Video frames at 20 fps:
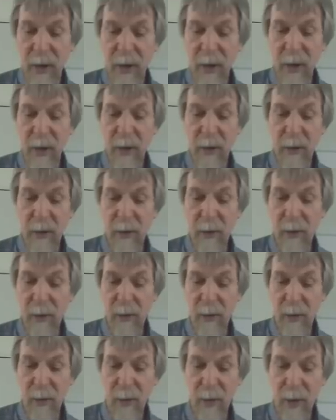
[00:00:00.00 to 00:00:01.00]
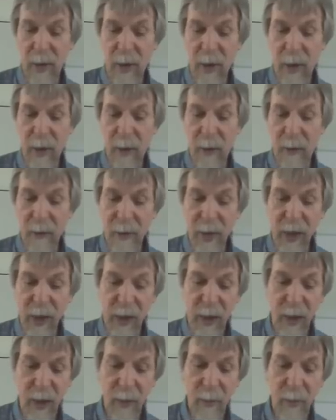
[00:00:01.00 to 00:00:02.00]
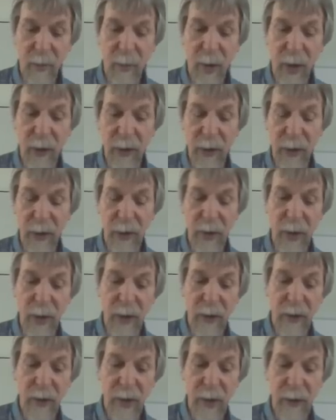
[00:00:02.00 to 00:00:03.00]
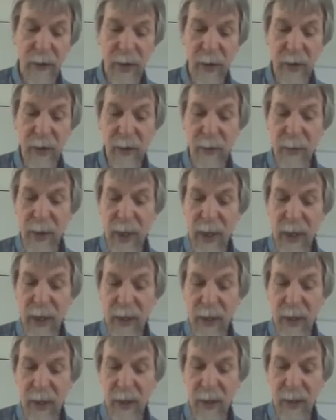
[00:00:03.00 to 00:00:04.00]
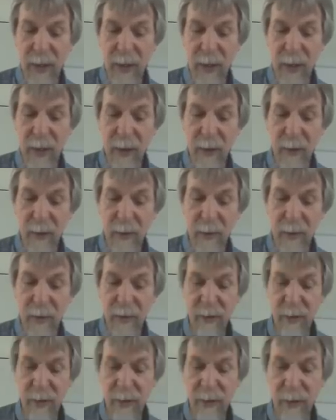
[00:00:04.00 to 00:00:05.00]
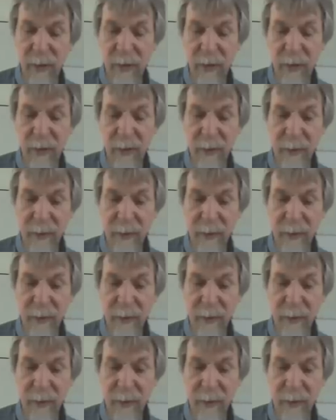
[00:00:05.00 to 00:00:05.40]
to model the remaining resources.